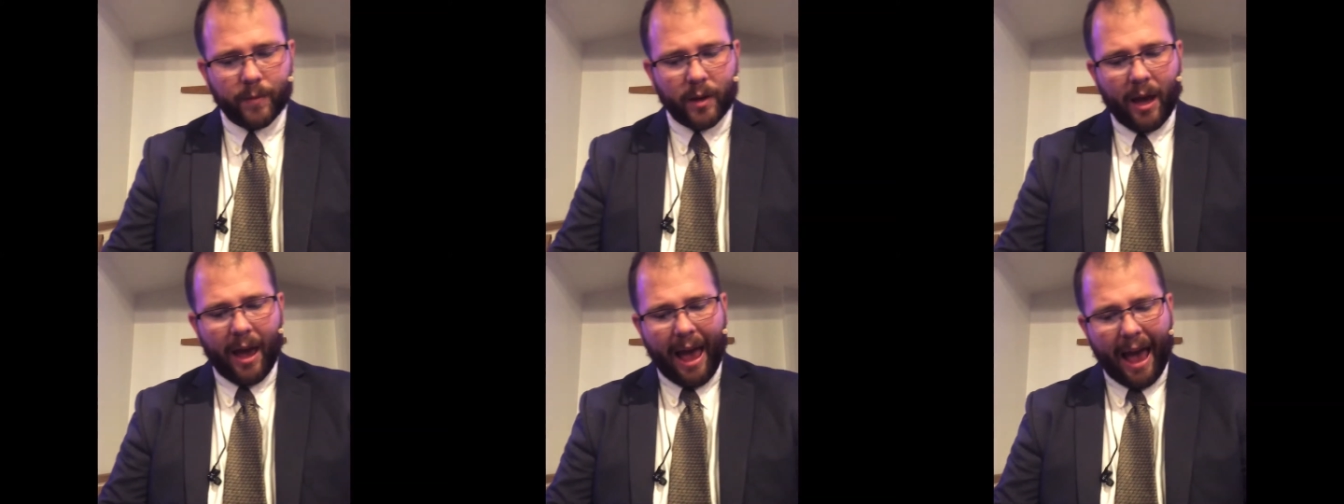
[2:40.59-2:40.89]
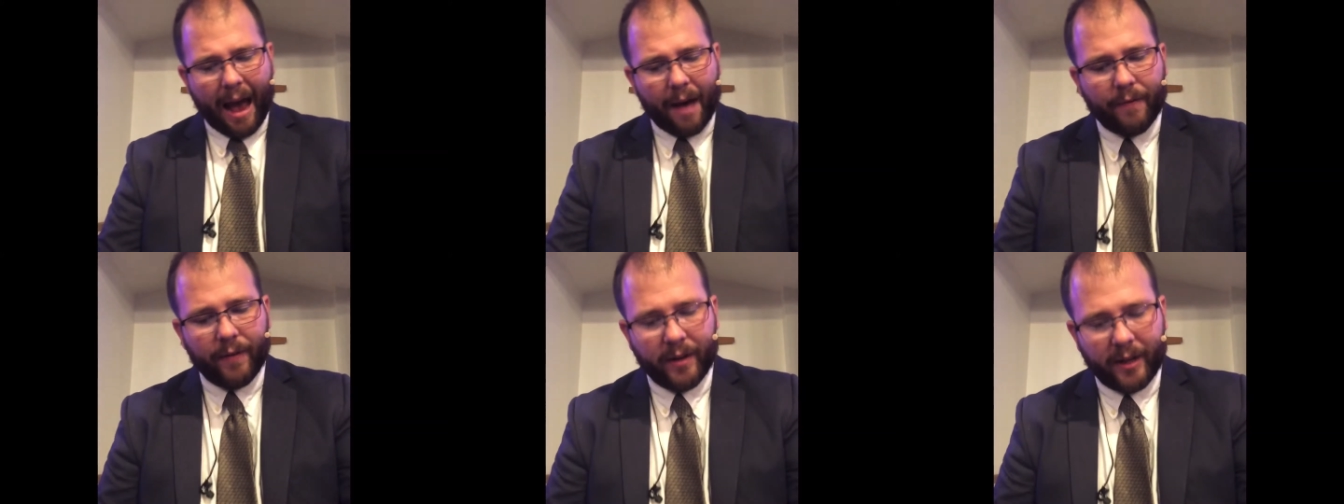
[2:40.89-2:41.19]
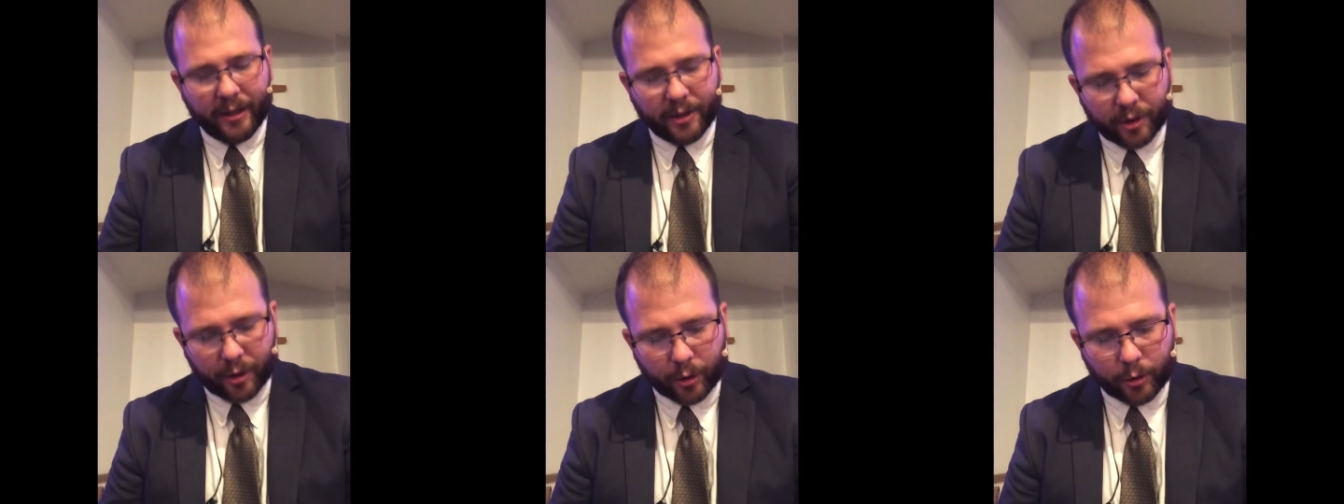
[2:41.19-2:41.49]
Heaven
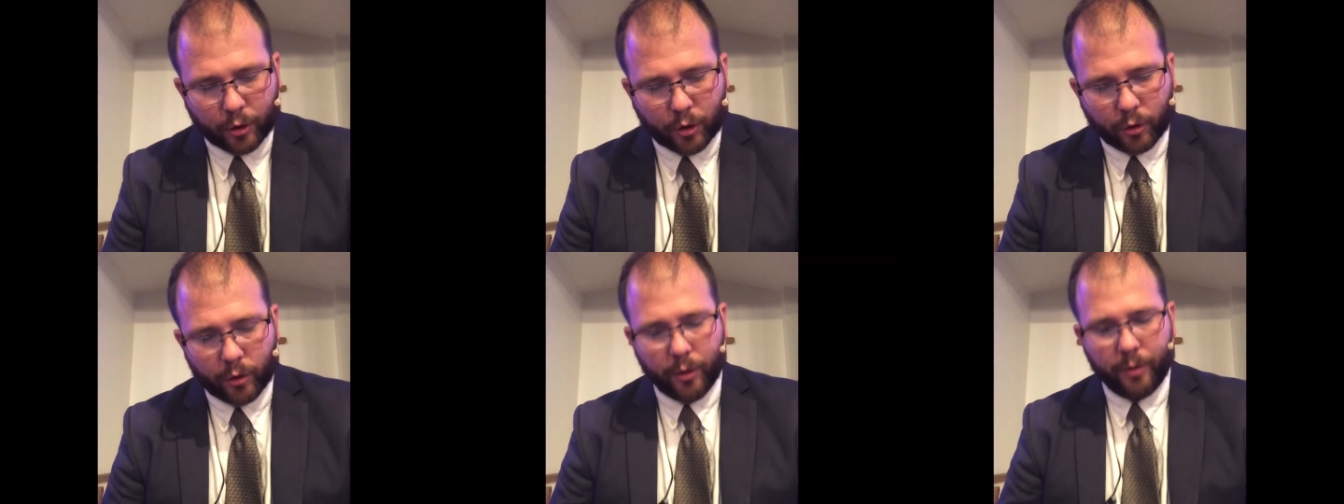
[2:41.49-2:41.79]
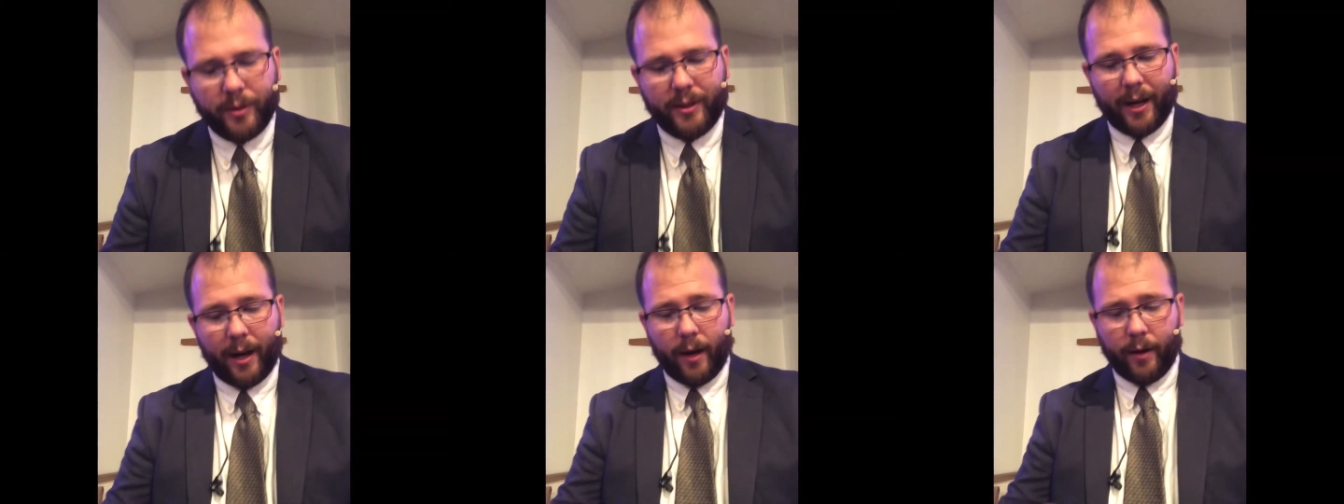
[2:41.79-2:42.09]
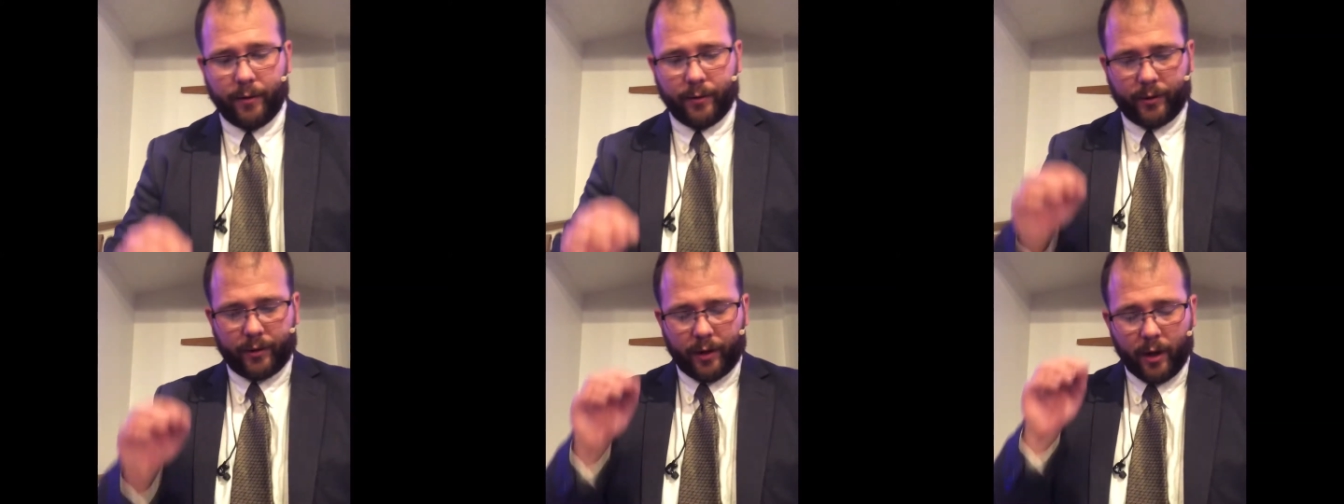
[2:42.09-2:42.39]
is the true
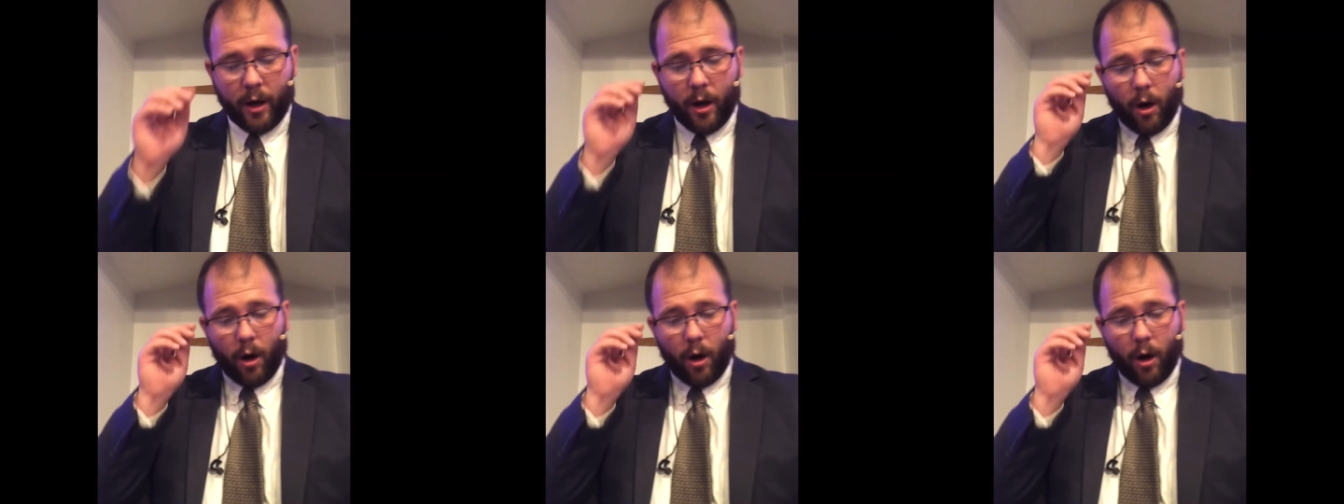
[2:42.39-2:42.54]
tent,